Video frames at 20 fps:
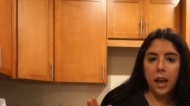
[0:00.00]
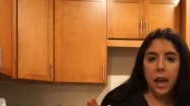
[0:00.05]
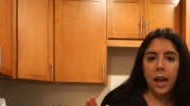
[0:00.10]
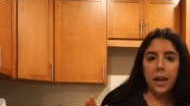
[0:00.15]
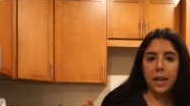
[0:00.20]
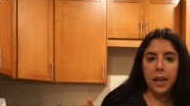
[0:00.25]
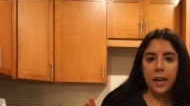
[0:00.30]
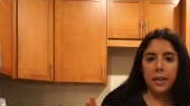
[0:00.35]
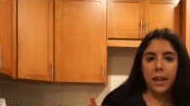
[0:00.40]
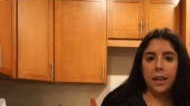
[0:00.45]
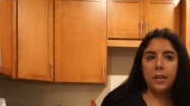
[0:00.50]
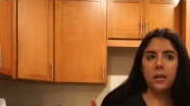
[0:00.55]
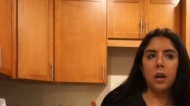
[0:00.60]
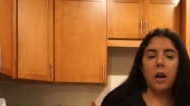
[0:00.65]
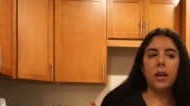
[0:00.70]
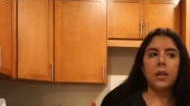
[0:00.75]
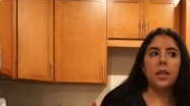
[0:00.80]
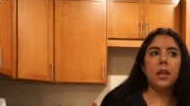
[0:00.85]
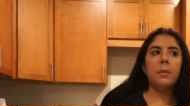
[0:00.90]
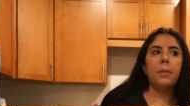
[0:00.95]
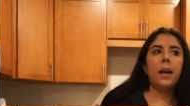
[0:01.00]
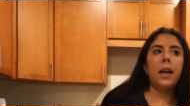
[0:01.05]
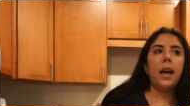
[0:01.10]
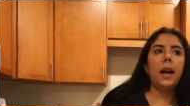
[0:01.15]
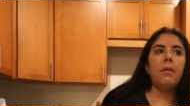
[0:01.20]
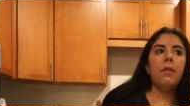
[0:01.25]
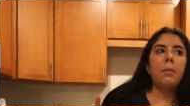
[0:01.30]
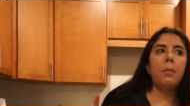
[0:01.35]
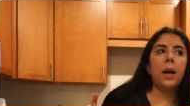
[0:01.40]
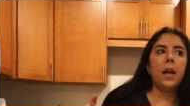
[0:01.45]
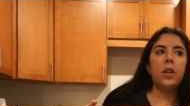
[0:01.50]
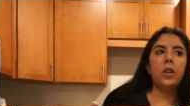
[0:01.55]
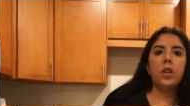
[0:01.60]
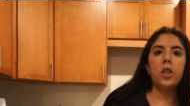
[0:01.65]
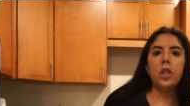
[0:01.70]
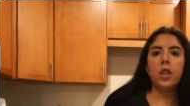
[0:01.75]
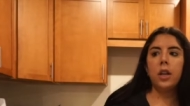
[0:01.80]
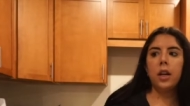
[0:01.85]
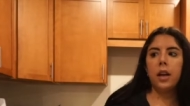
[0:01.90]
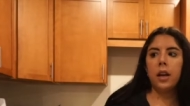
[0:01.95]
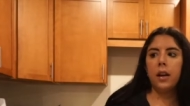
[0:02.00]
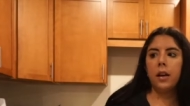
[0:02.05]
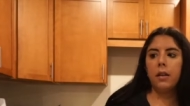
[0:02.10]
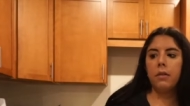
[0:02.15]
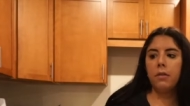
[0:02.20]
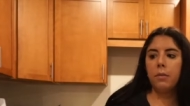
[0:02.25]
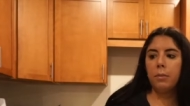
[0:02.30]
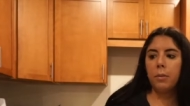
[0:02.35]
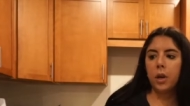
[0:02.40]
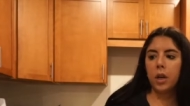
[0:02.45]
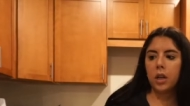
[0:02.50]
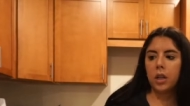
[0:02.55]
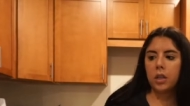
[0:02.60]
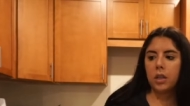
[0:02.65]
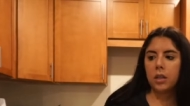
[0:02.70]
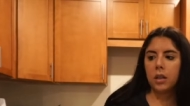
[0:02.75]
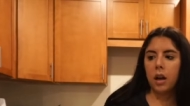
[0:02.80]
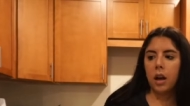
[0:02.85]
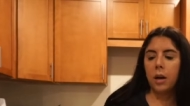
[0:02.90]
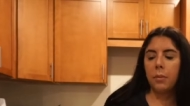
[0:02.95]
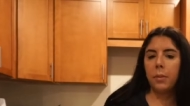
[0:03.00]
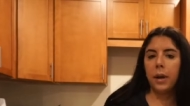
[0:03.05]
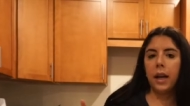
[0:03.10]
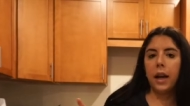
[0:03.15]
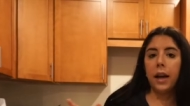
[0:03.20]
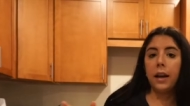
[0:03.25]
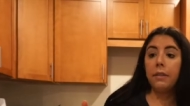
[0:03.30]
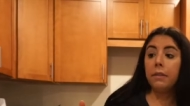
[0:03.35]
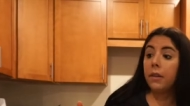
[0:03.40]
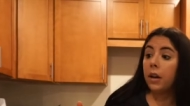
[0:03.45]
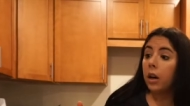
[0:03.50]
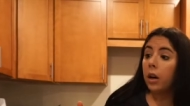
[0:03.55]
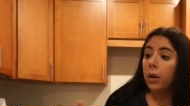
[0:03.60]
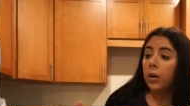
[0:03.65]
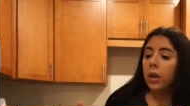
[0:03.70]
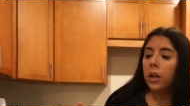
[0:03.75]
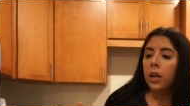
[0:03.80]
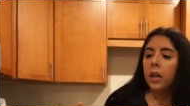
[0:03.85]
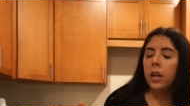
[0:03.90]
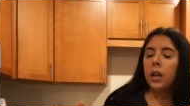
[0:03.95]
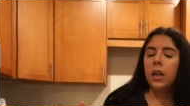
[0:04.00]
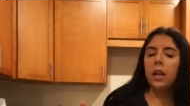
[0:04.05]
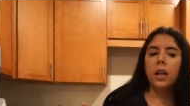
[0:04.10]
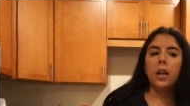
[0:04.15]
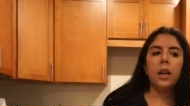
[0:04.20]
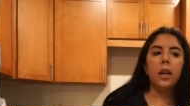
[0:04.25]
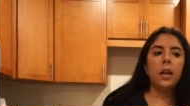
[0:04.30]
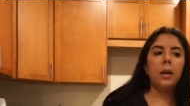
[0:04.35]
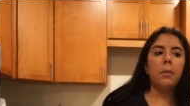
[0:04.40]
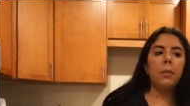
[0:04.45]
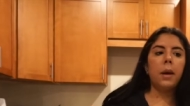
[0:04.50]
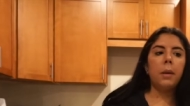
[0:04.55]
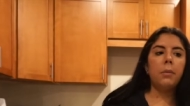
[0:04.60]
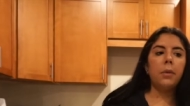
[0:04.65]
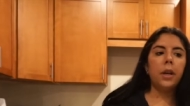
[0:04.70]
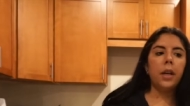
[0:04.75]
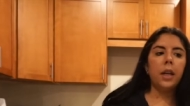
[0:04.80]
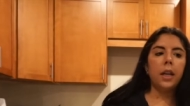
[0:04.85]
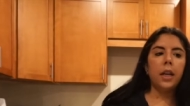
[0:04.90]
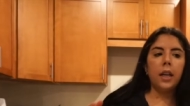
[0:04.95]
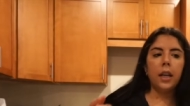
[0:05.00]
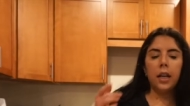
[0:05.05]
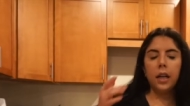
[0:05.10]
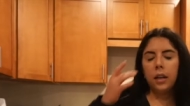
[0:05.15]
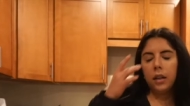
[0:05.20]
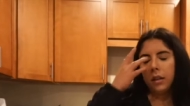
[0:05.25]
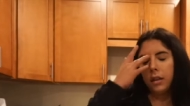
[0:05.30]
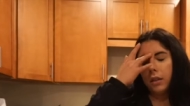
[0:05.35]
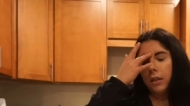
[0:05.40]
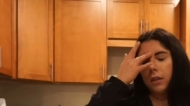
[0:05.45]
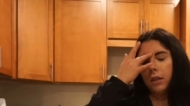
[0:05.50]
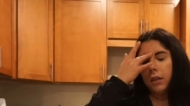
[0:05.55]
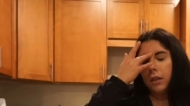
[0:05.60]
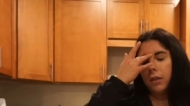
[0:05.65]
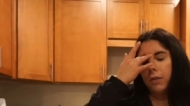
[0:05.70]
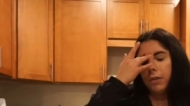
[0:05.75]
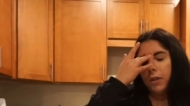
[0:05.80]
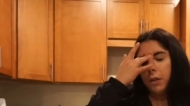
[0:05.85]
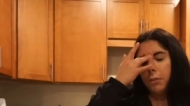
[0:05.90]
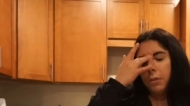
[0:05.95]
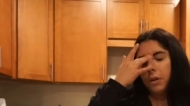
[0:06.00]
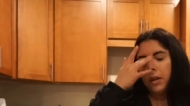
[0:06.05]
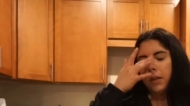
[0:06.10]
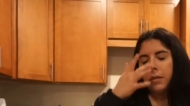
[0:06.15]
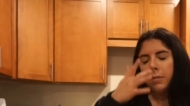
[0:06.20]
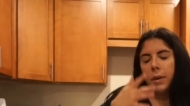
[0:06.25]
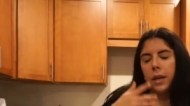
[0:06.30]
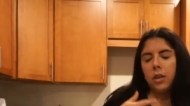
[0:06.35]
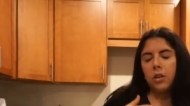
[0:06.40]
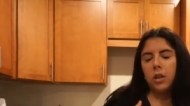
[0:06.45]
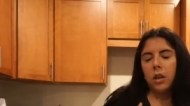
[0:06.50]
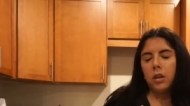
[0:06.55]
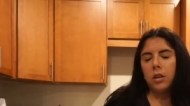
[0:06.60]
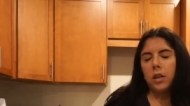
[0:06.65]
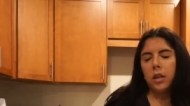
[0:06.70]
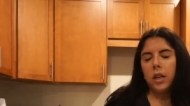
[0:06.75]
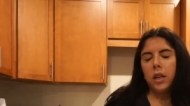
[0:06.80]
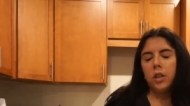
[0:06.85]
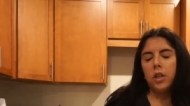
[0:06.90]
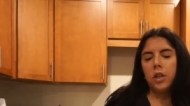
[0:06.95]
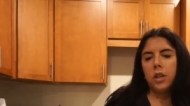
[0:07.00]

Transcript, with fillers: And yeah, that's awesome. I have a bunch of books on my iPhone. Um, I'm reading a few books by Dr.